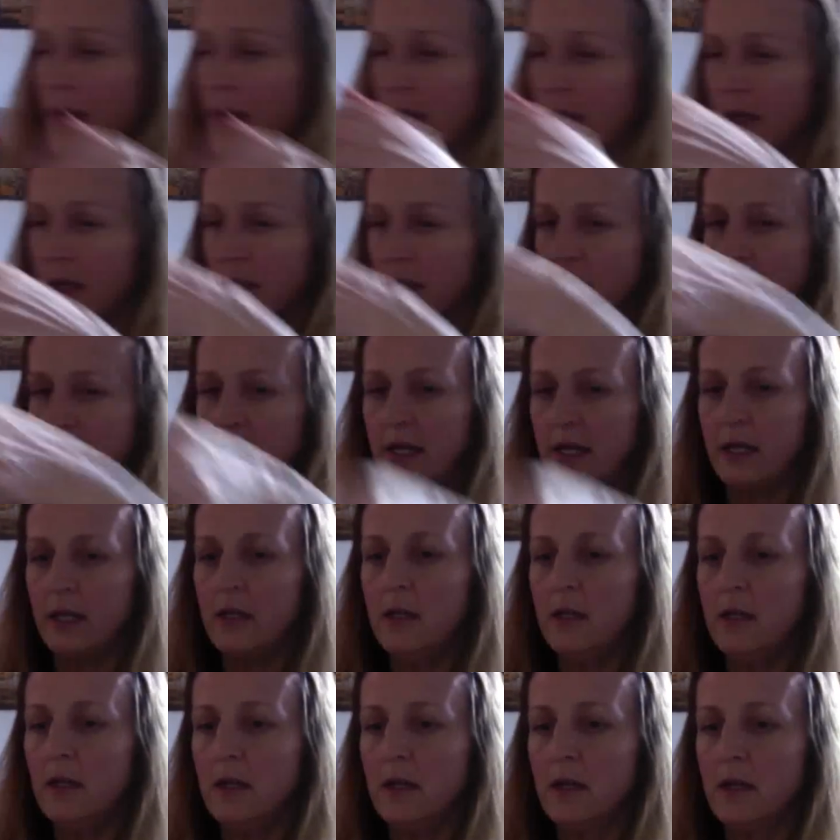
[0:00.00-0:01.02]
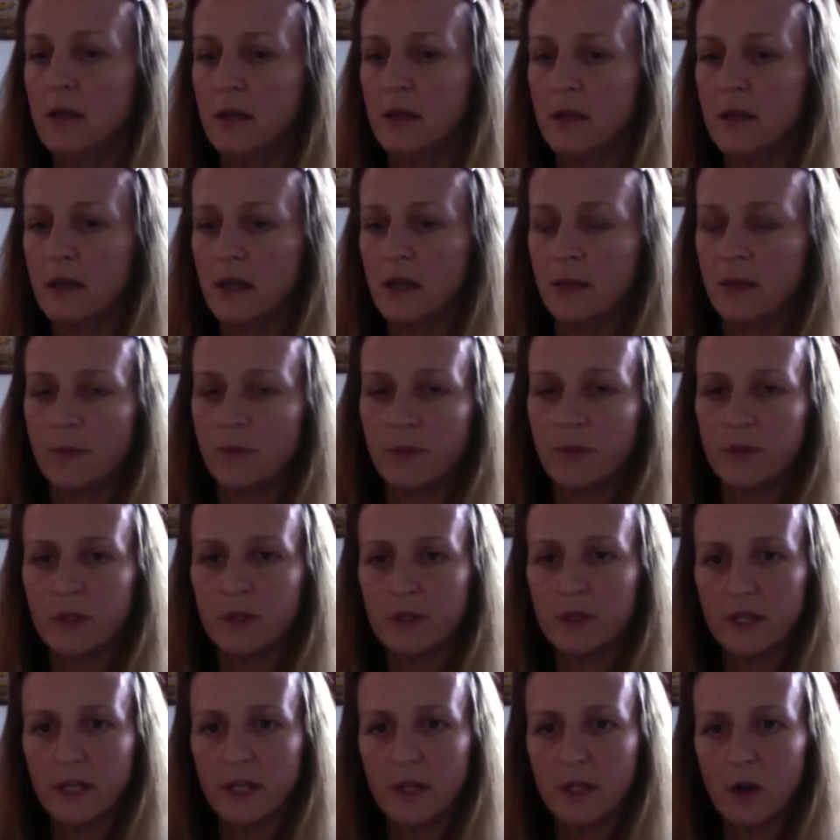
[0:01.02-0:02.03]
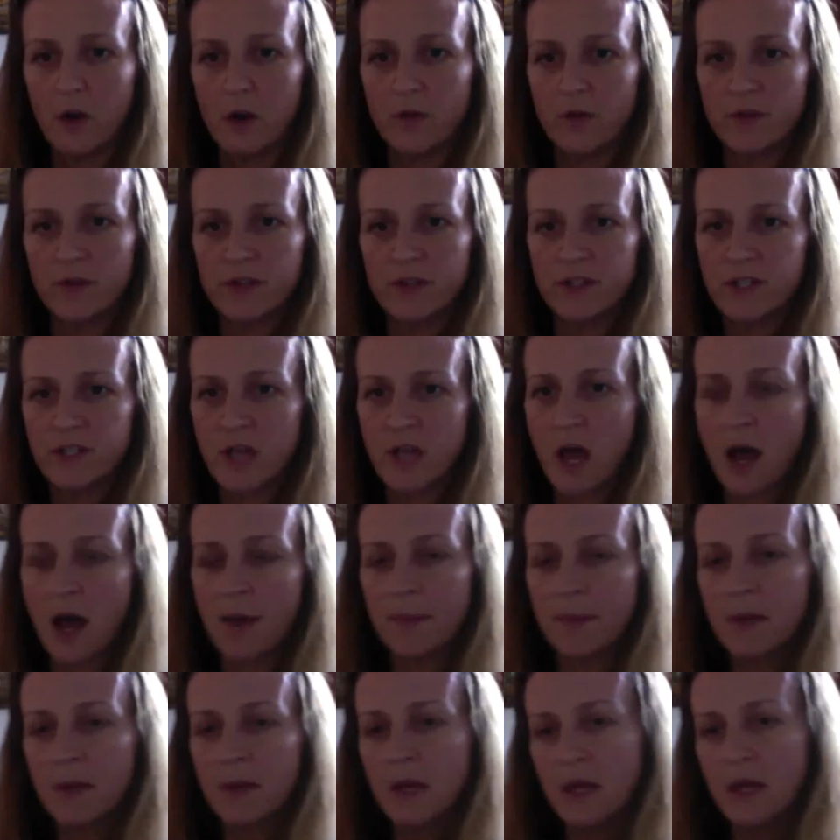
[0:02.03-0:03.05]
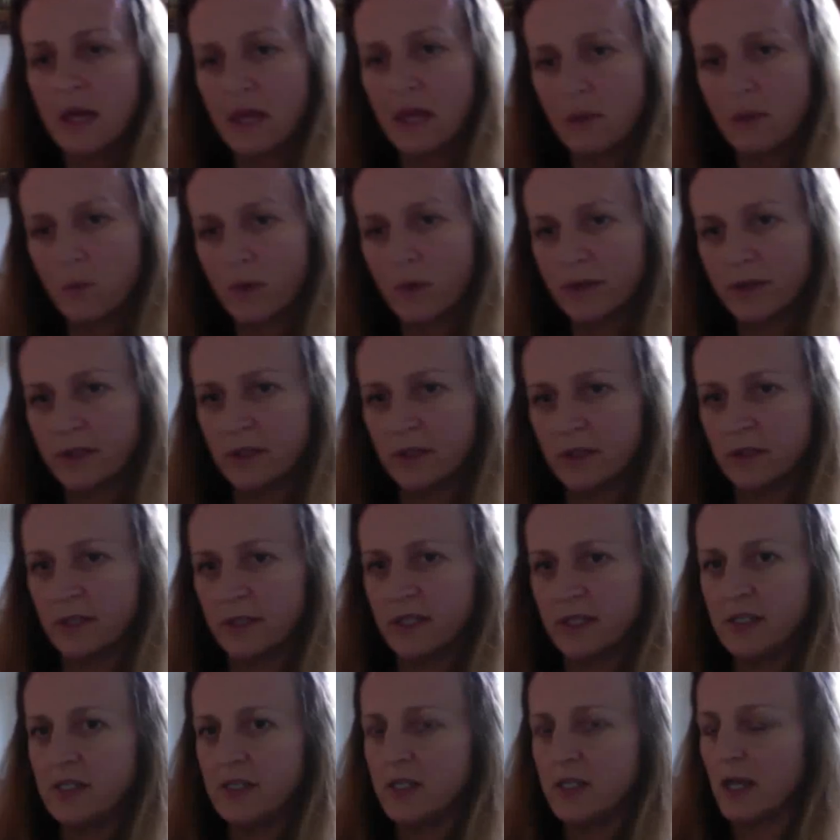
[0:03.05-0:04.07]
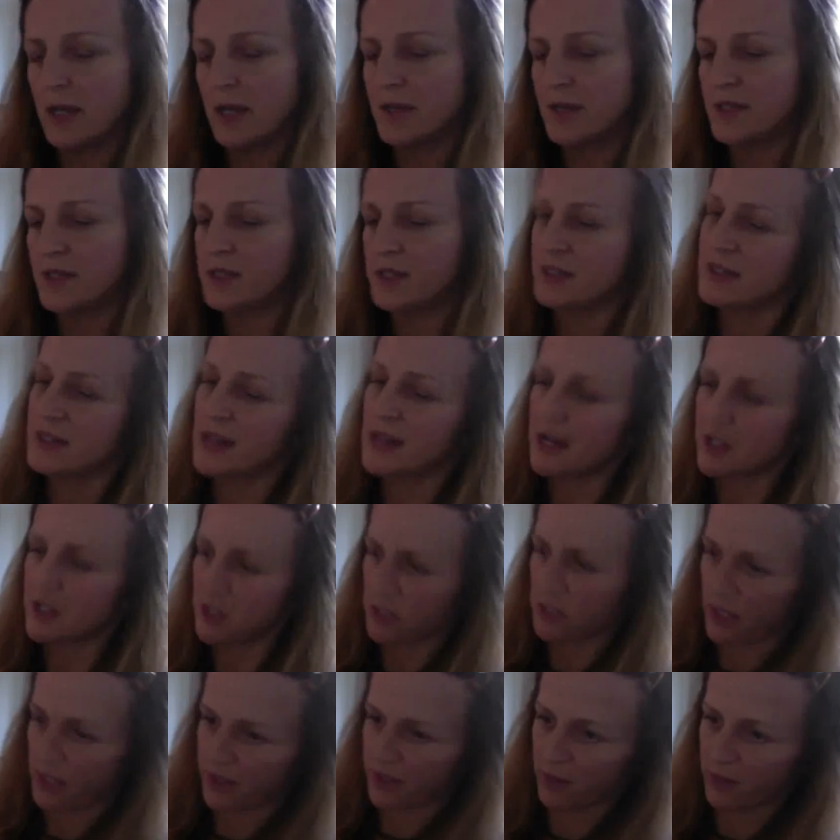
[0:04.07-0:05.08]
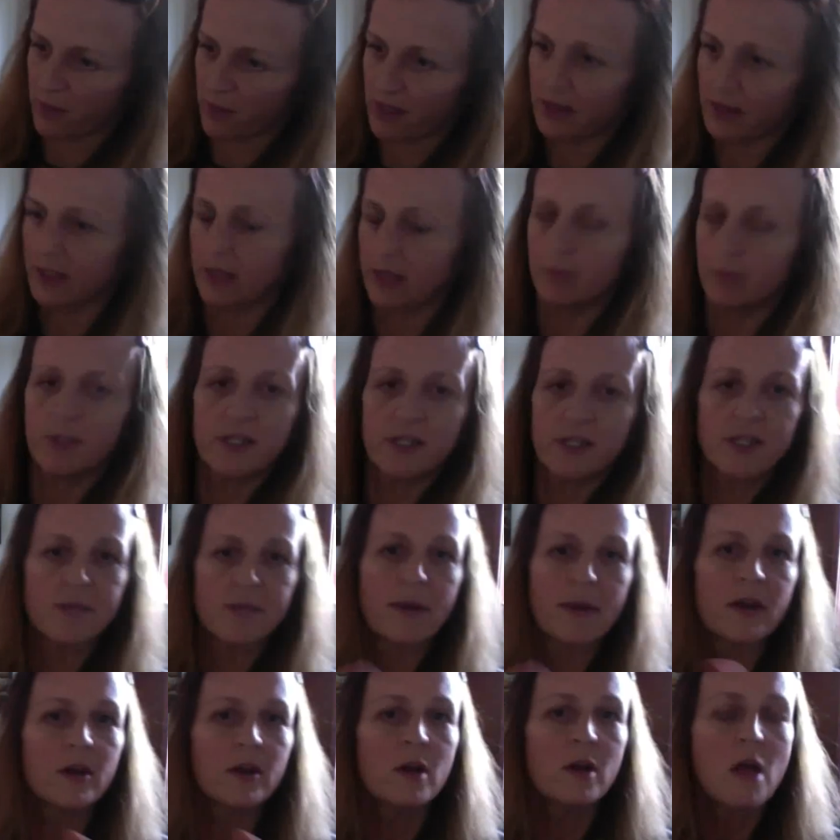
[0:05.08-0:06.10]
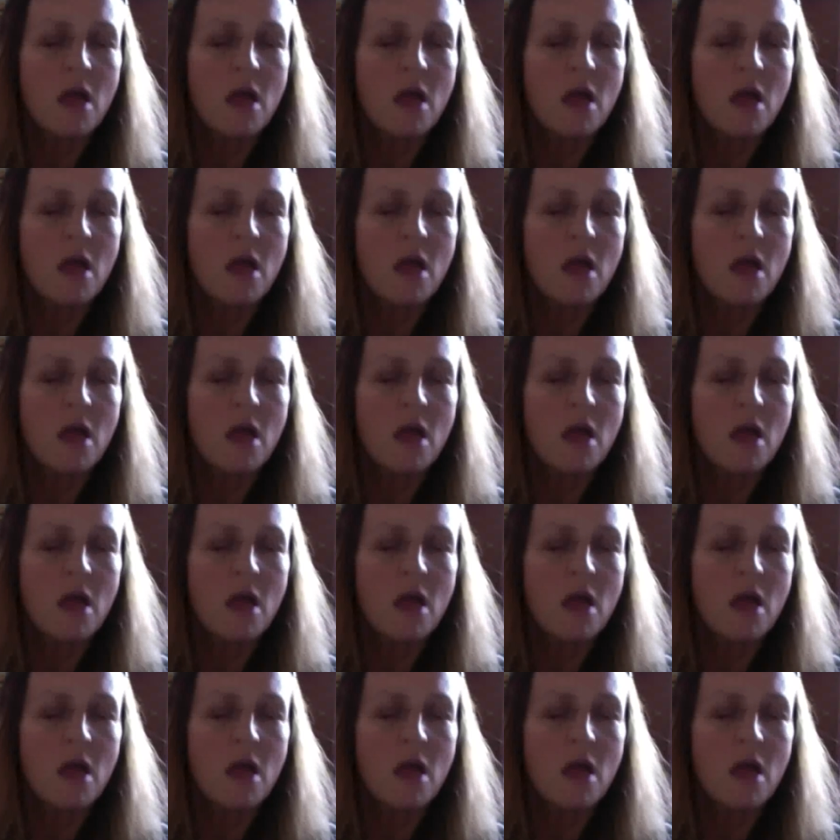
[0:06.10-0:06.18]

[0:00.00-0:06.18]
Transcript: Get a lid and put the lid over the top. And what the lid does, this is actually not the right lid, but it doesn't matter.